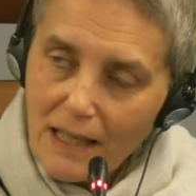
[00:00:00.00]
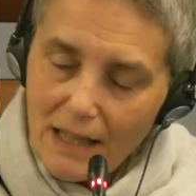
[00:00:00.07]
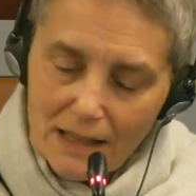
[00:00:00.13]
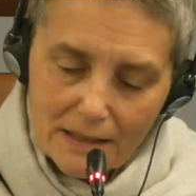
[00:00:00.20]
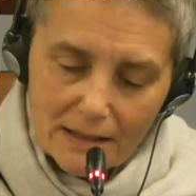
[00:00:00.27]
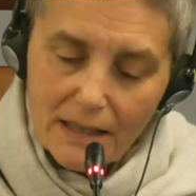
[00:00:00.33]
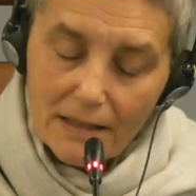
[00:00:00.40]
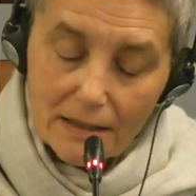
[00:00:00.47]

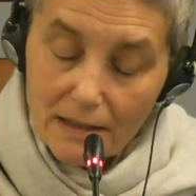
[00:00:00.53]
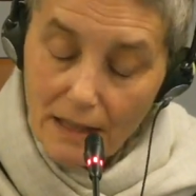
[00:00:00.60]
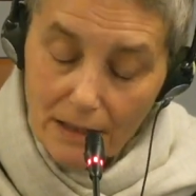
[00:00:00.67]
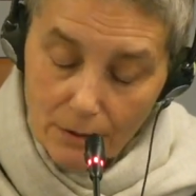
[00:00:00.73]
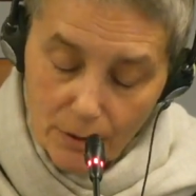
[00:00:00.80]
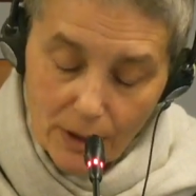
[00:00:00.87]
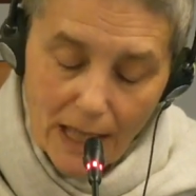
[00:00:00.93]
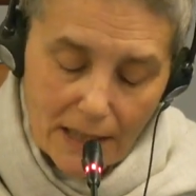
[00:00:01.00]
the
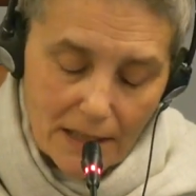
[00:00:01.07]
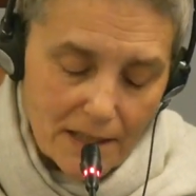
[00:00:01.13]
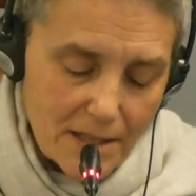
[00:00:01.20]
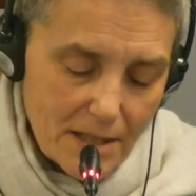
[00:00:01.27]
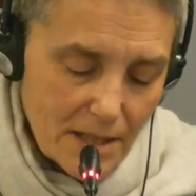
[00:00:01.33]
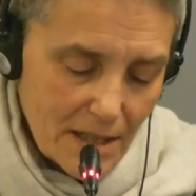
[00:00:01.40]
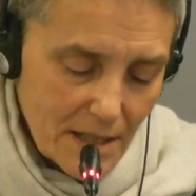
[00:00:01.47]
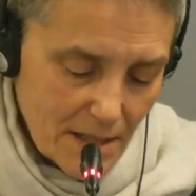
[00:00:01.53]
United
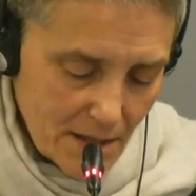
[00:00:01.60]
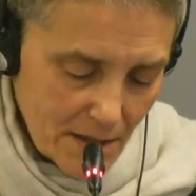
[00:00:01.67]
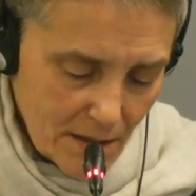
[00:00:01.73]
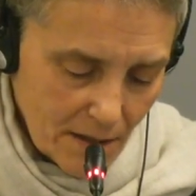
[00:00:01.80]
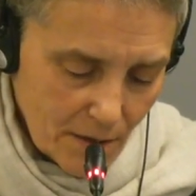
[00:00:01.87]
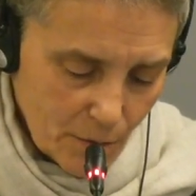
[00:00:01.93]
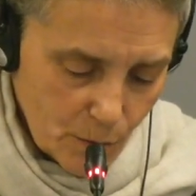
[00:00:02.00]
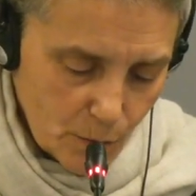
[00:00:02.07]
States
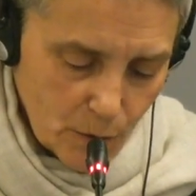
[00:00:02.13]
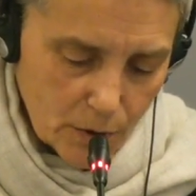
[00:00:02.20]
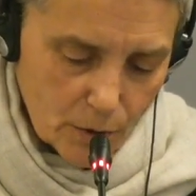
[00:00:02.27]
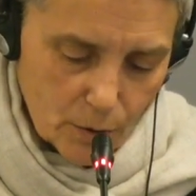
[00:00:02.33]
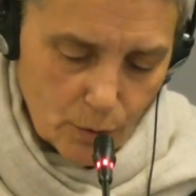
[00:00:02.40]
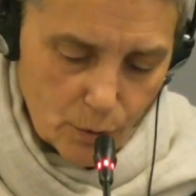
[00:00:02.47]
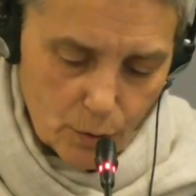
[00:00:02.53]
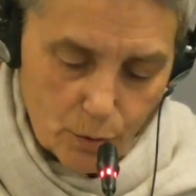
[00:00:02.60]
didn't
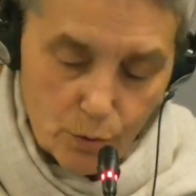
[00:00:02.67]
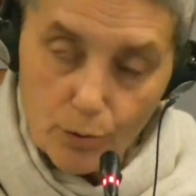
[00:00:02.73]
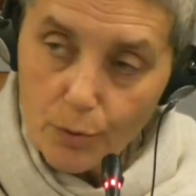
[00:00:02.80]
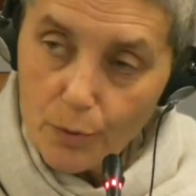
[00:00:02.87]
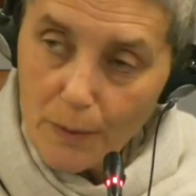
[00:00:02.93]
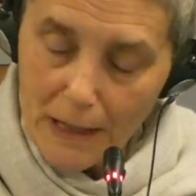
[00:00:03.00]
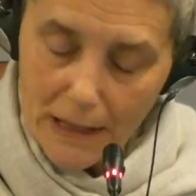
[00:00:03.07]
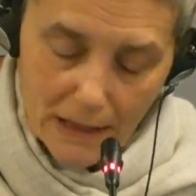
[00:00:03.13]
want to
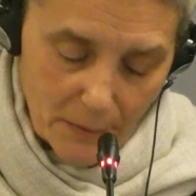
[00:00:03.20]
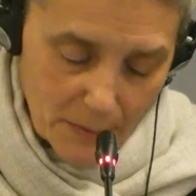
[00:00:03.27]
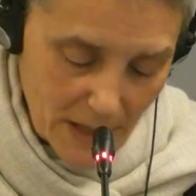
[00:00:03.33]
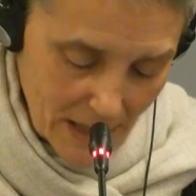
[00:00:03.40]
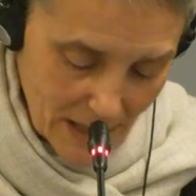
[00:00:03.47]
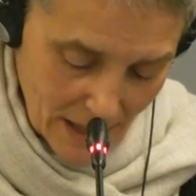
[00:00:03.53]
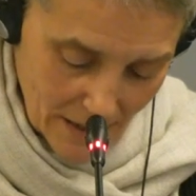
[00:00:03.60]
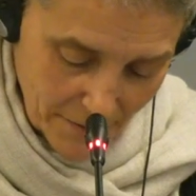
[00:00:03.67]
do by
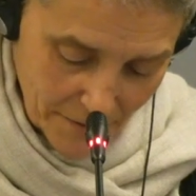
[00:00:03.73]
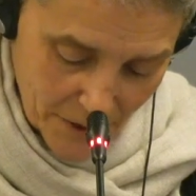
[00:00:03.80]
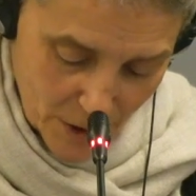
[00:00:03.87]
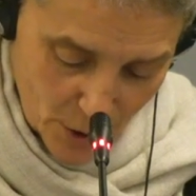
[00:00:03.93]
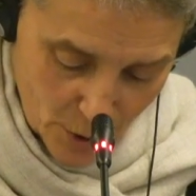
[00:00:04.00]
themselves.